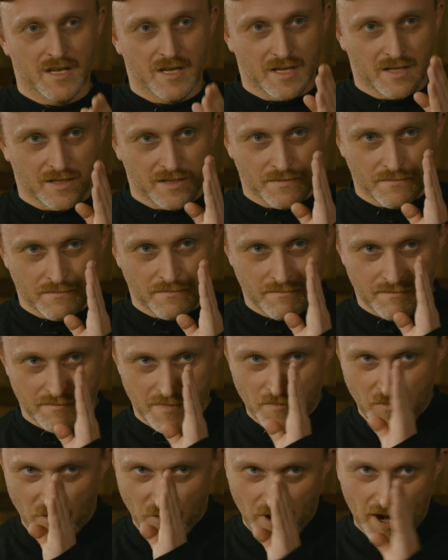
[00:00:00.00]
the
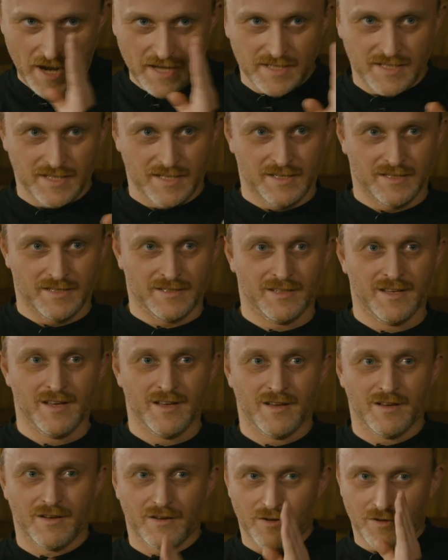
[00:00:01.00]
memorizing
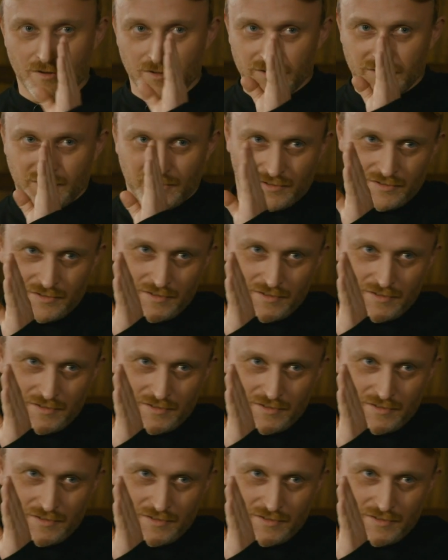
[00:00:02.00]
all